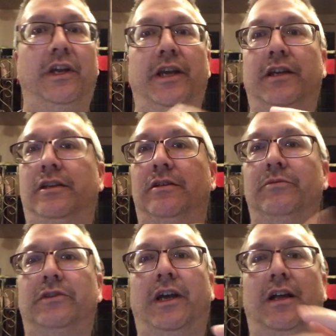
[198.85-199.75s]
It
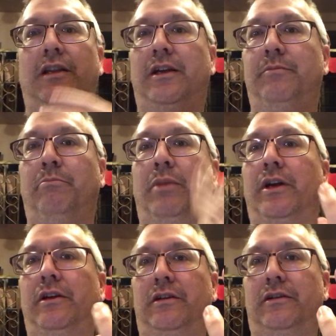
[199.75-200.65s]
comes out like
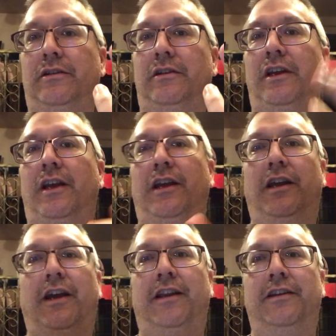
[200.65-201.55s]
butter.
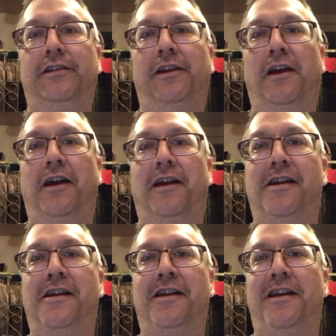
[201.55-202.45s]
And
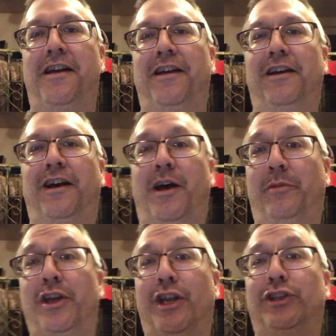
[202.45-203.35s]
I
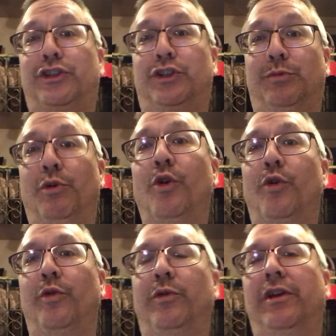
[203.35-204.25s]
mean, it's
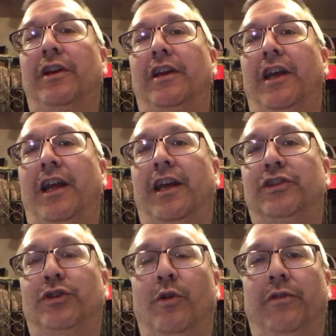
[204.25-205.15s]
smooth. And
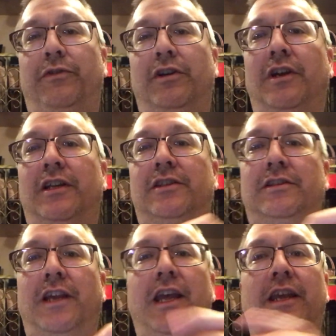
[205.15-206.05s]
so if you're not
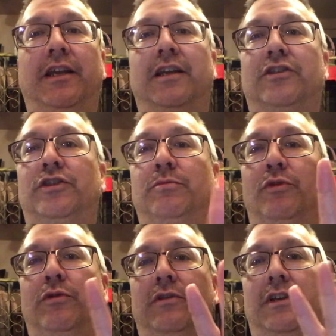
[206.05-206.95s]
saying it
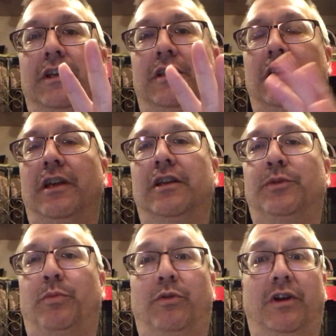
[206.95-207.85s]
smoothly, then it's
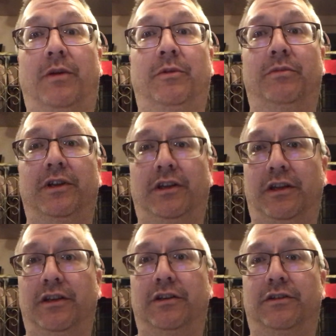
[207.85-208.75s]
probably
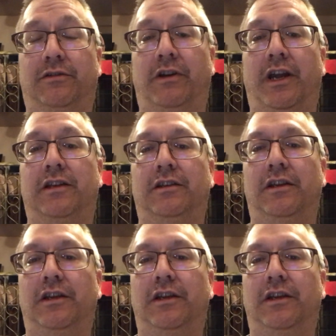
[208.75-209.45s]
incorrect.